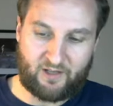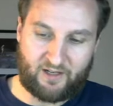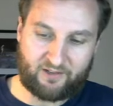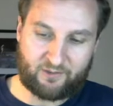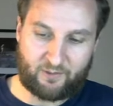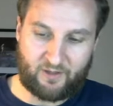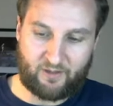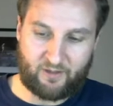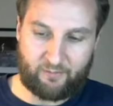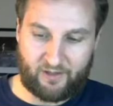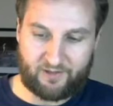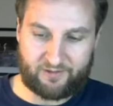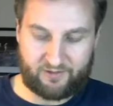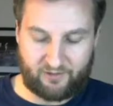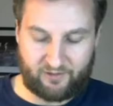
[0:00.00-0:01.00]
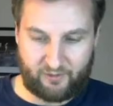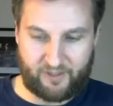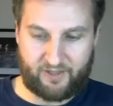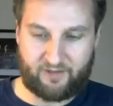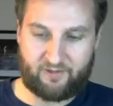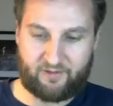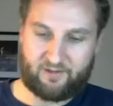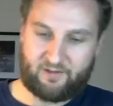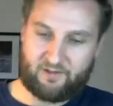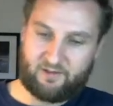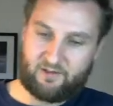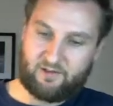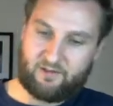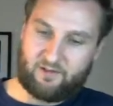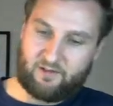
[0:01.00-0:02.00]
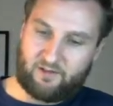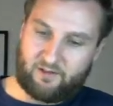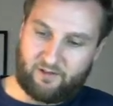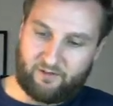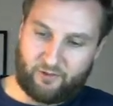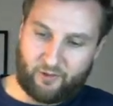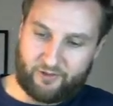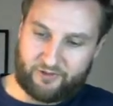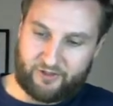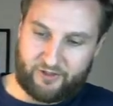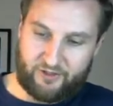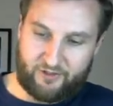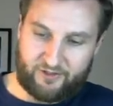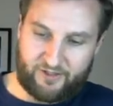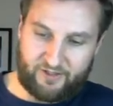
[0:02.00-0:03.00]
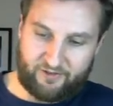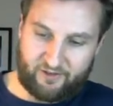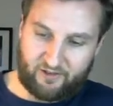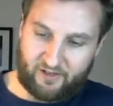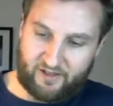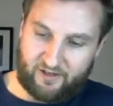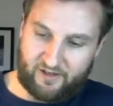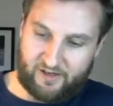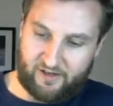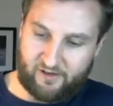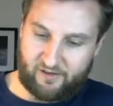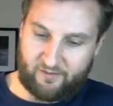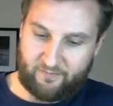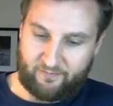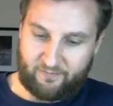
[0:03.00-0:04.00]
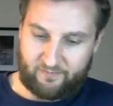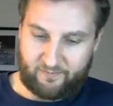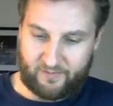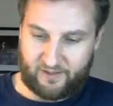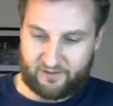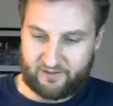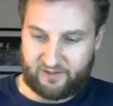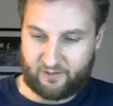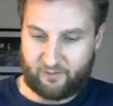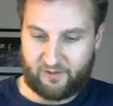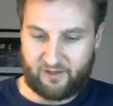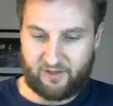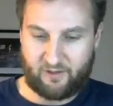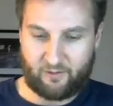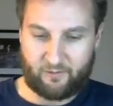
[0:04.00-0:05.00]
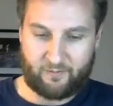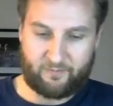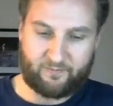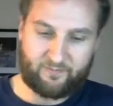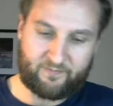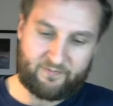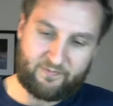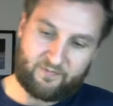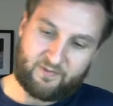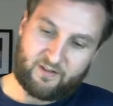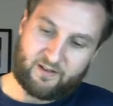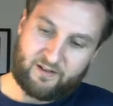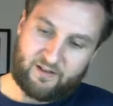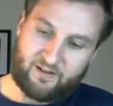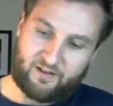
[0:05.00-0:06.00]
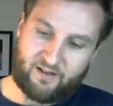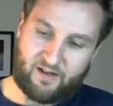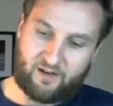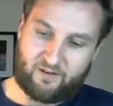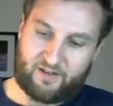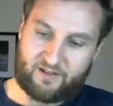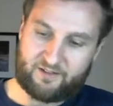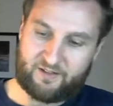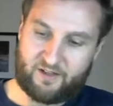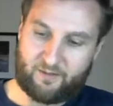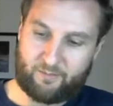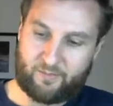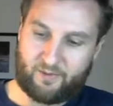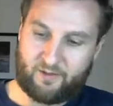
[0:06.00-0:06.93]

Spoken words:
x squared plus 3. You, of course, could use a different letter here, but I'll stick with u. Now, next up,